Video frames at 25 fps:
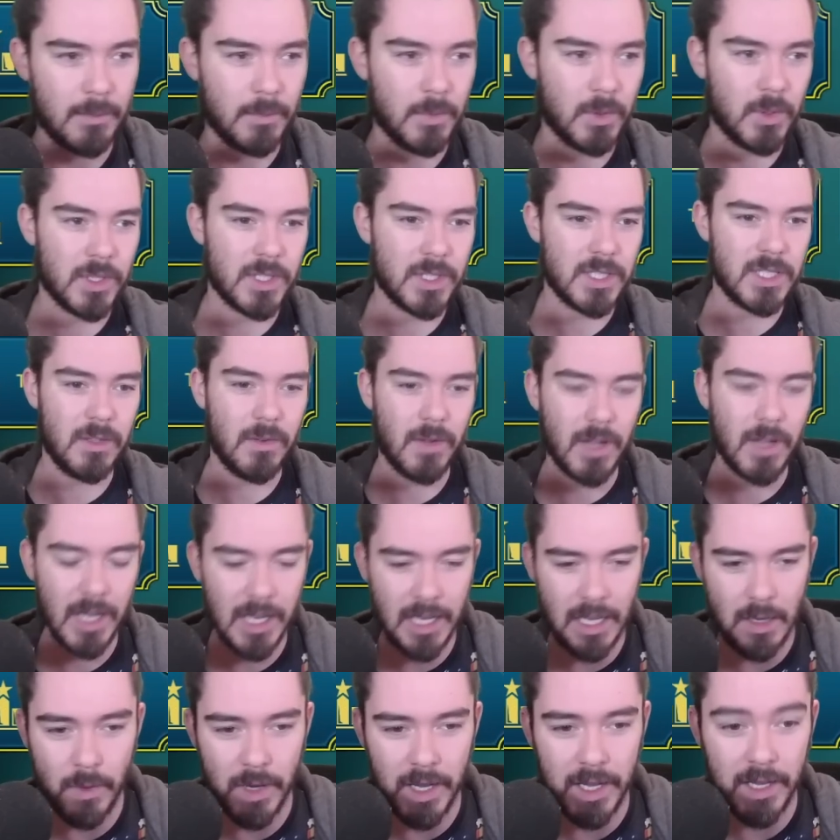more to
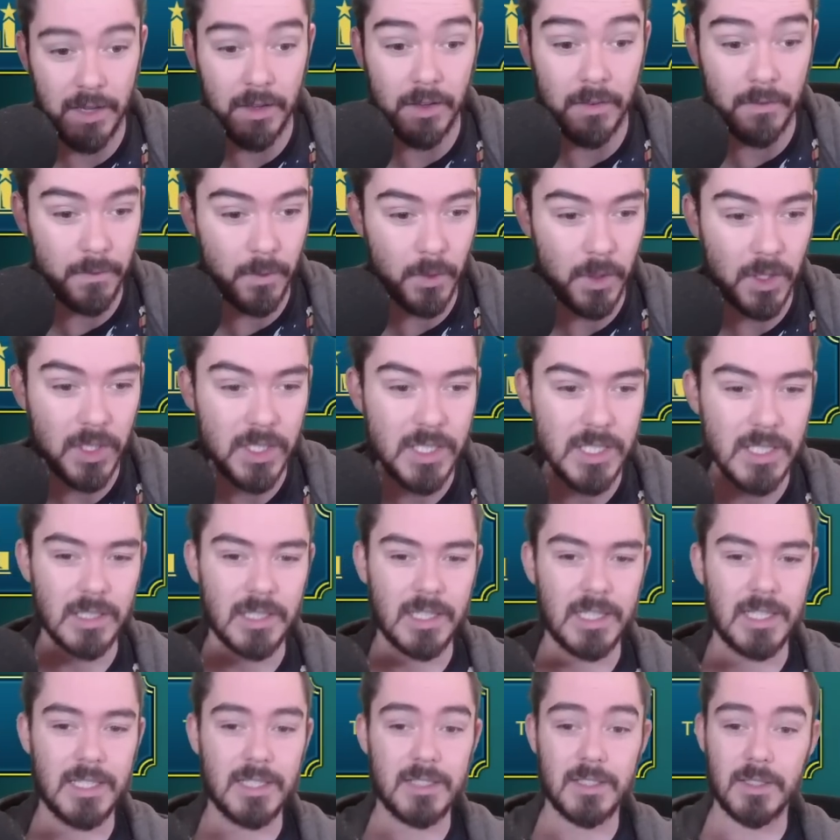anyway,
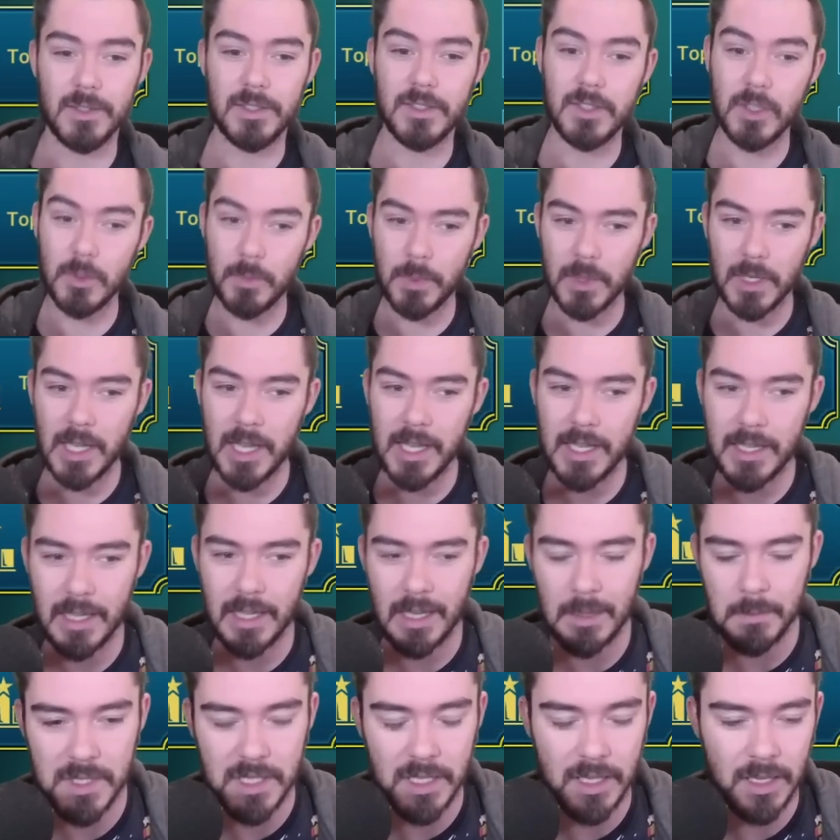unfortunately. So super late
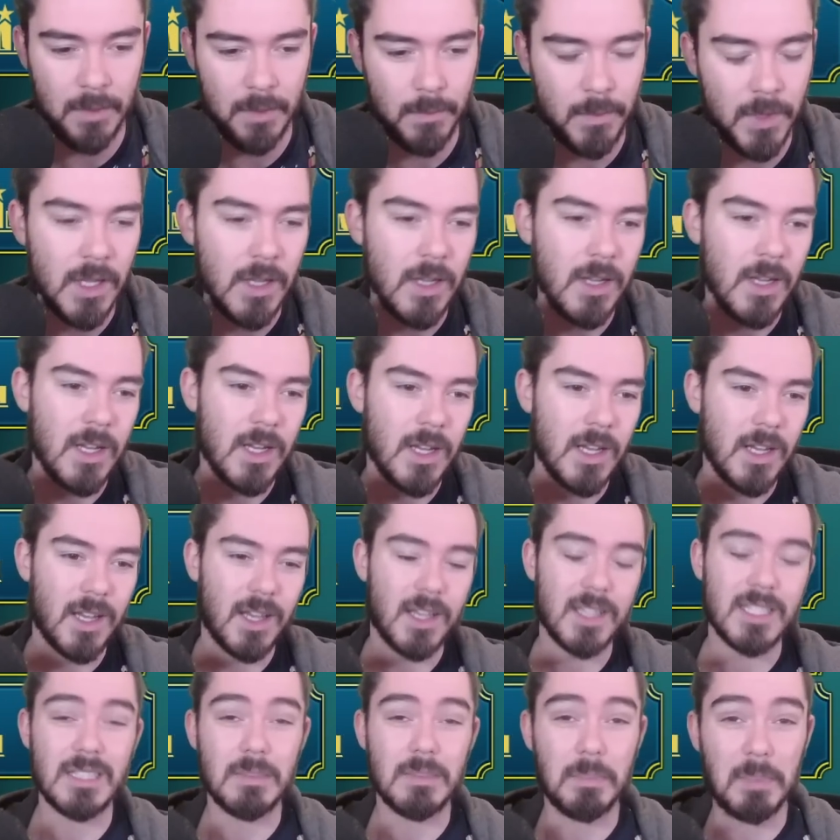game team.
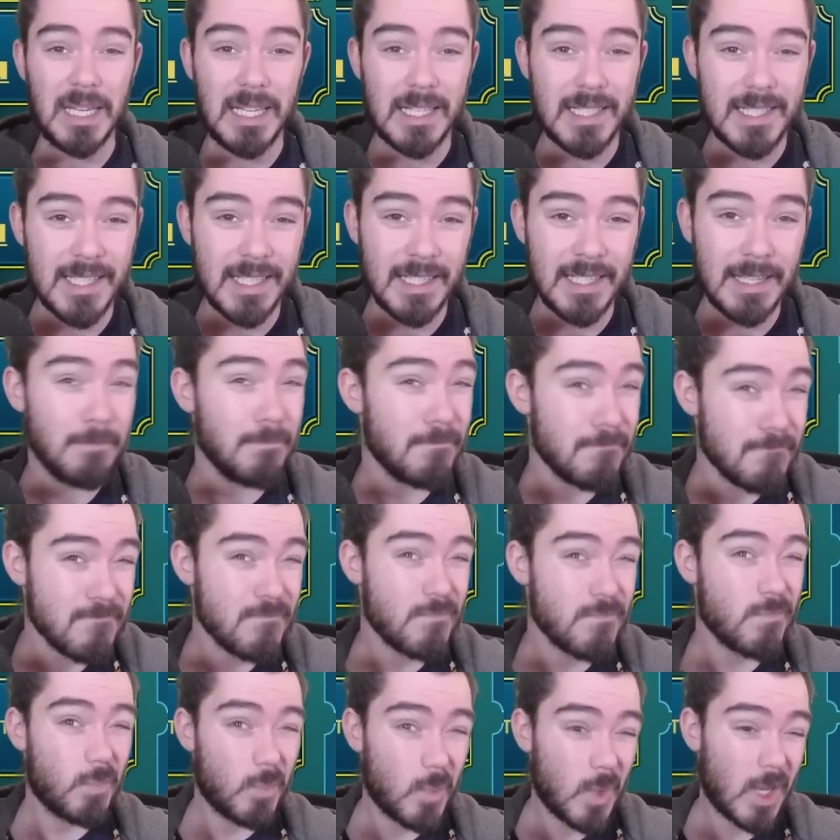A speed team
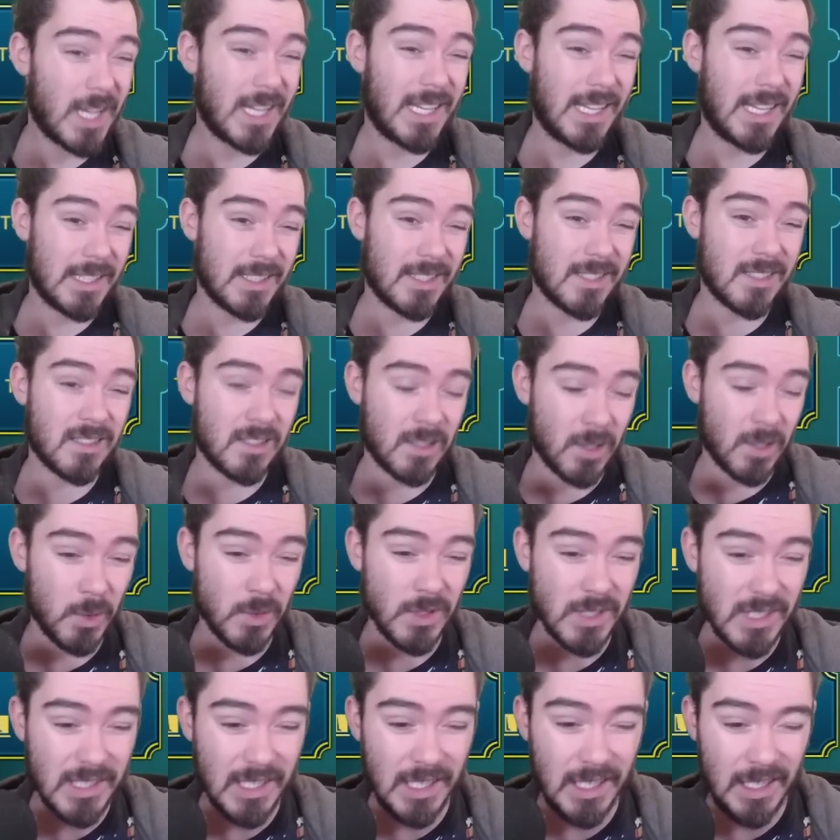against
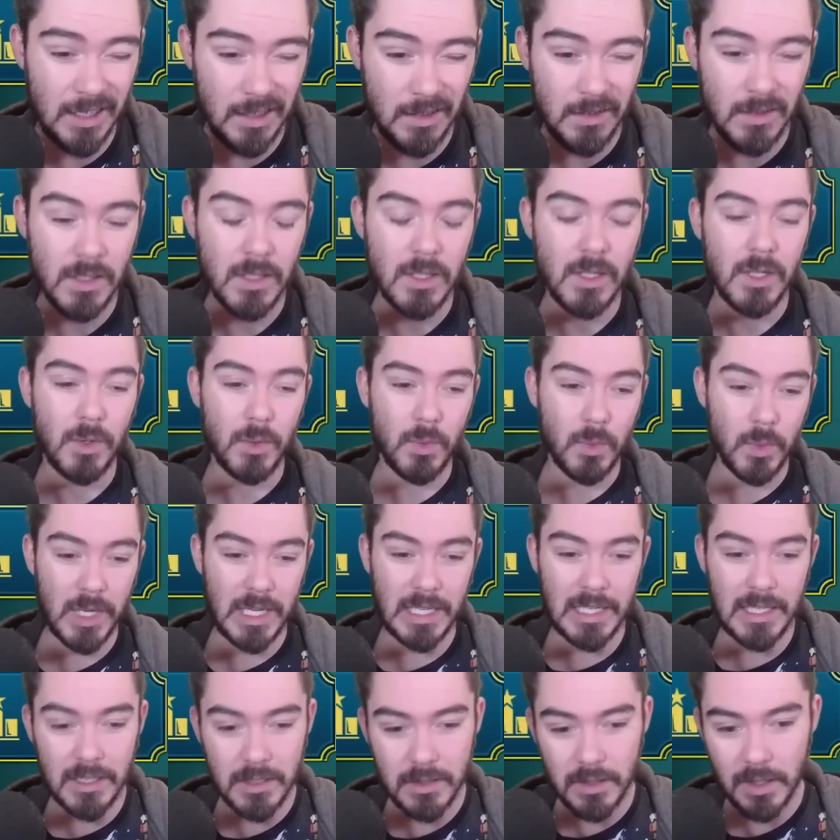Stone Skin
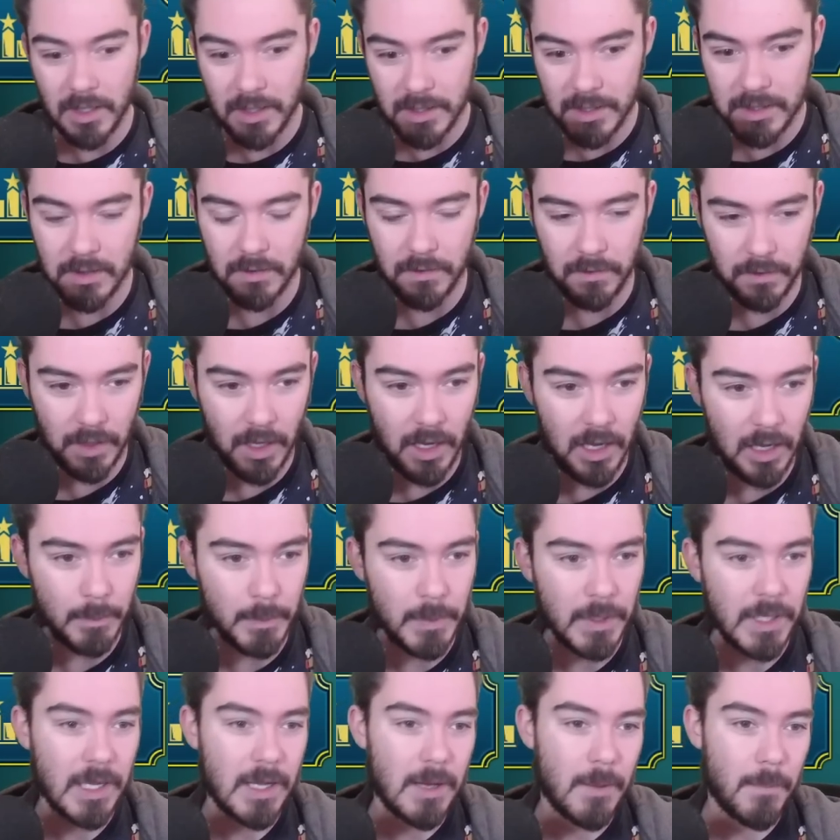really starts to
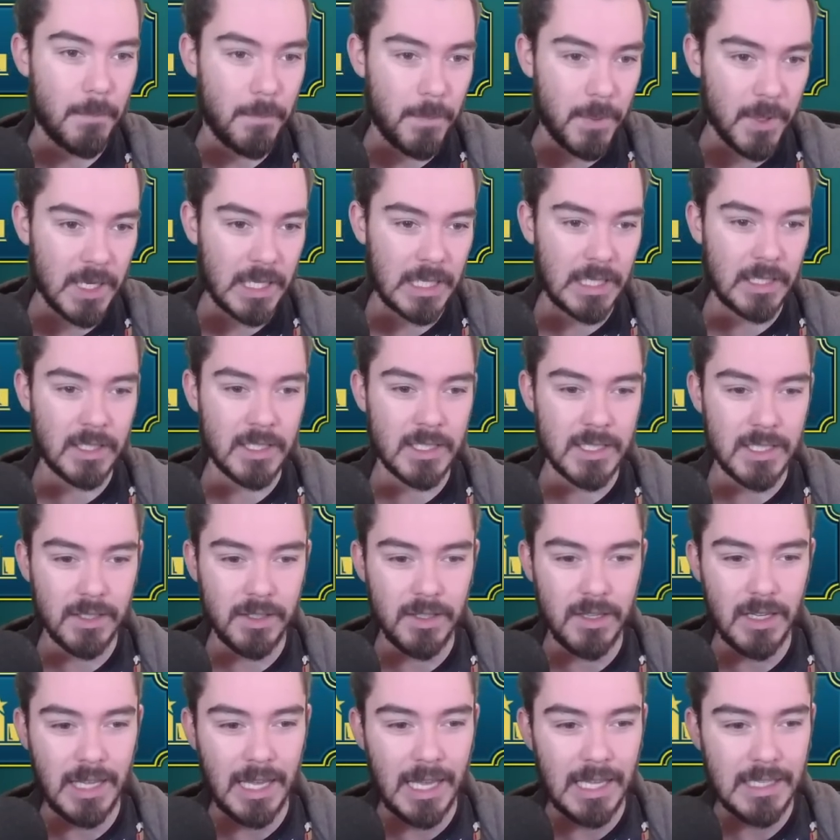flop. But
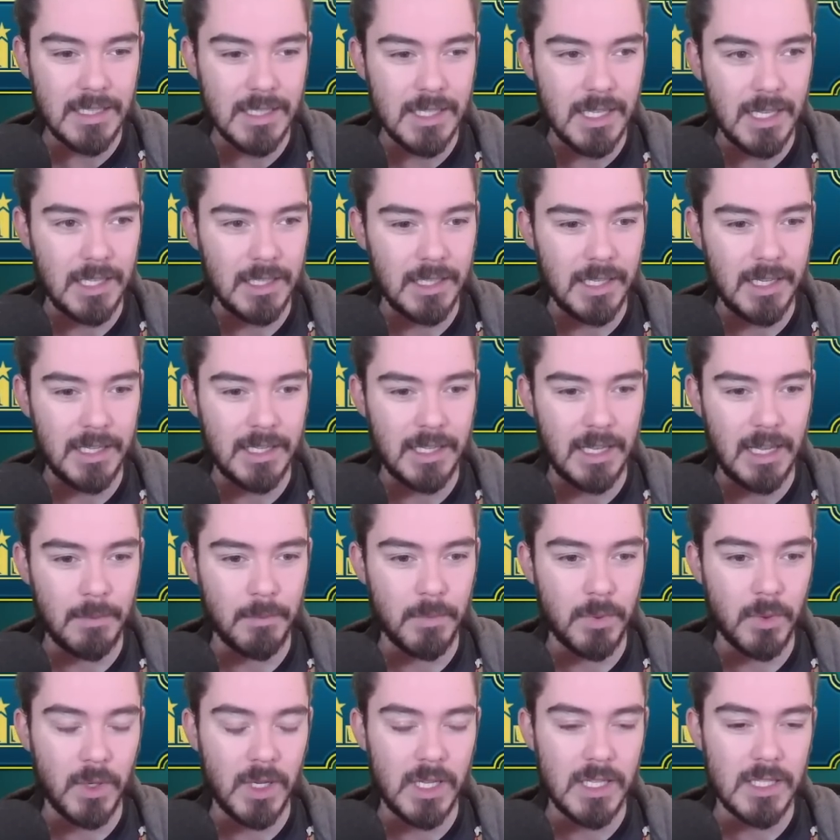until you get to that late
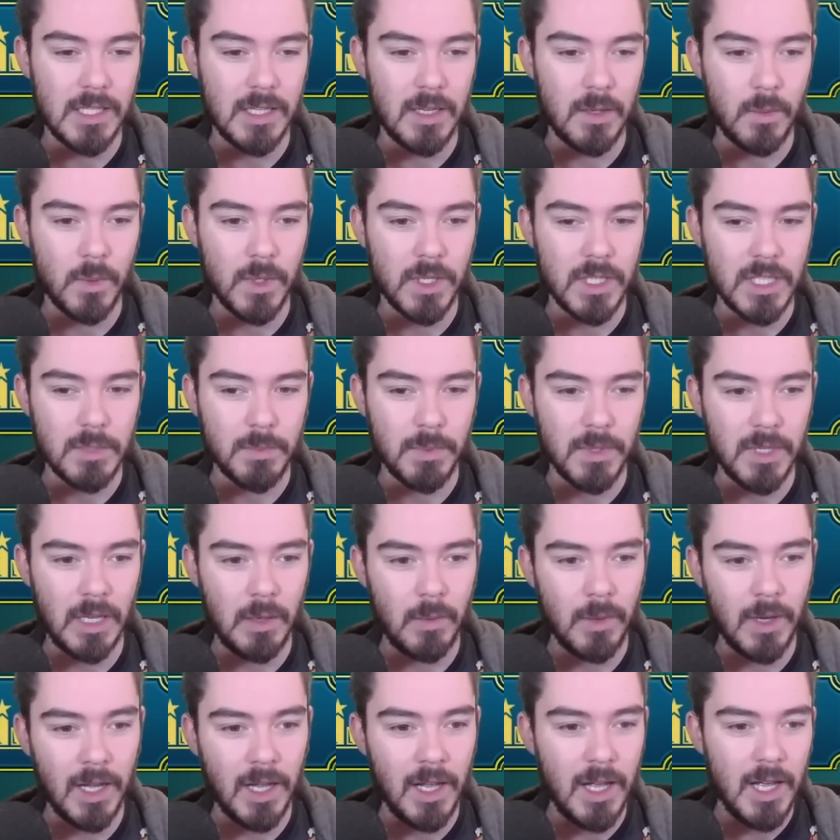game point, it works
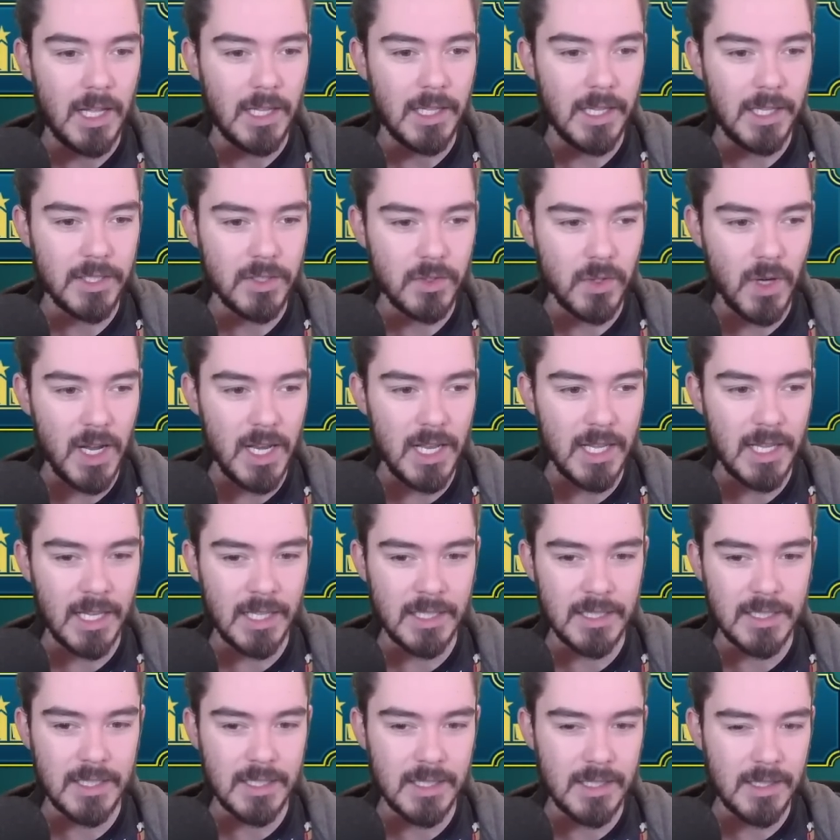pretty well. Let's try it
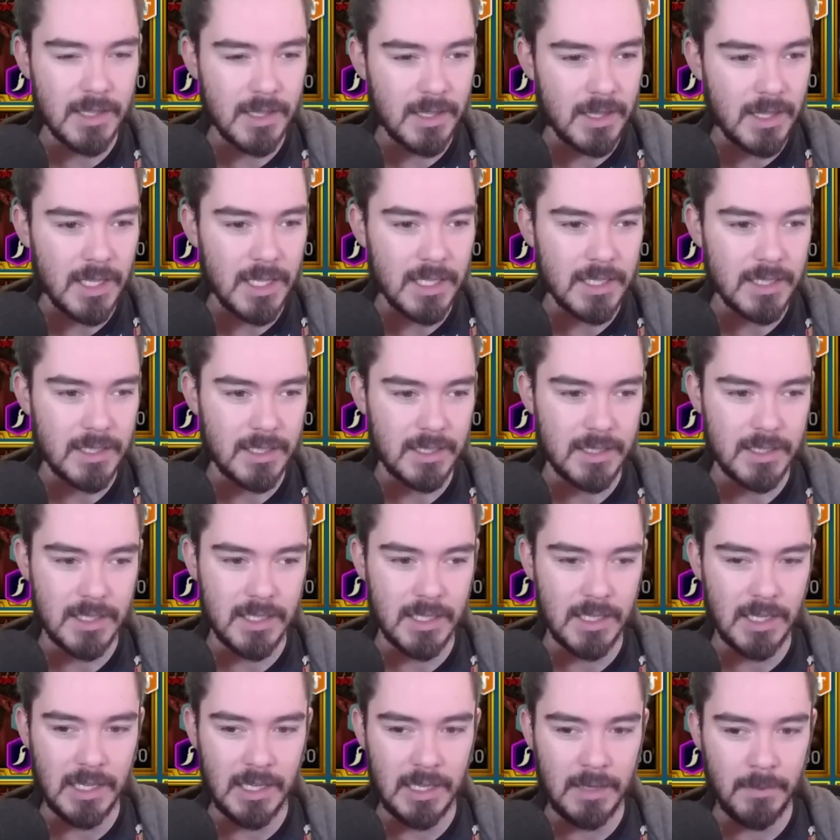against this
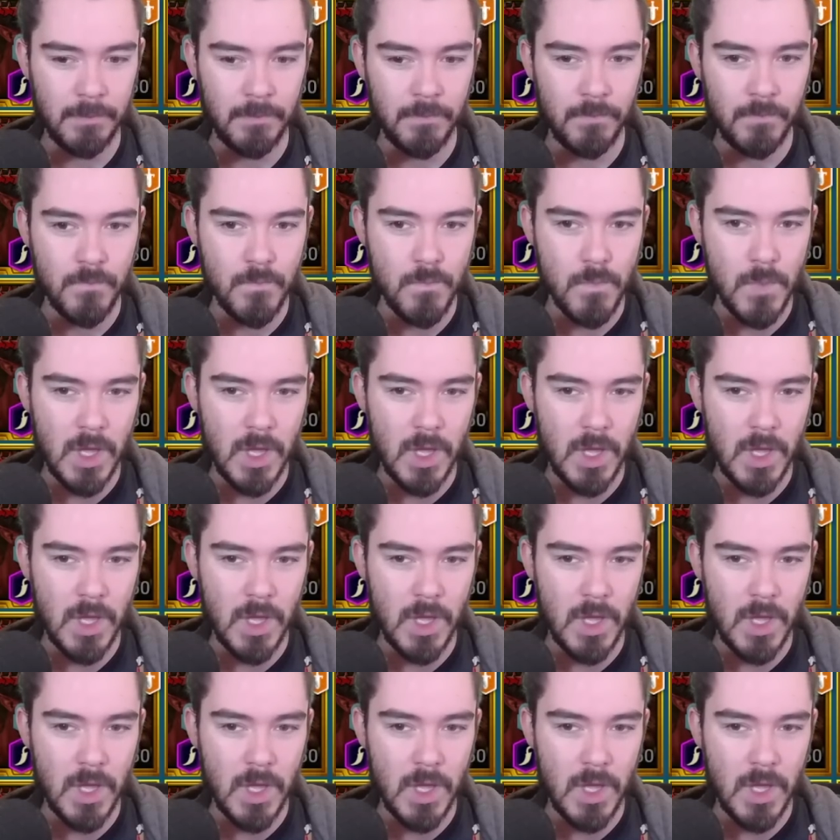team.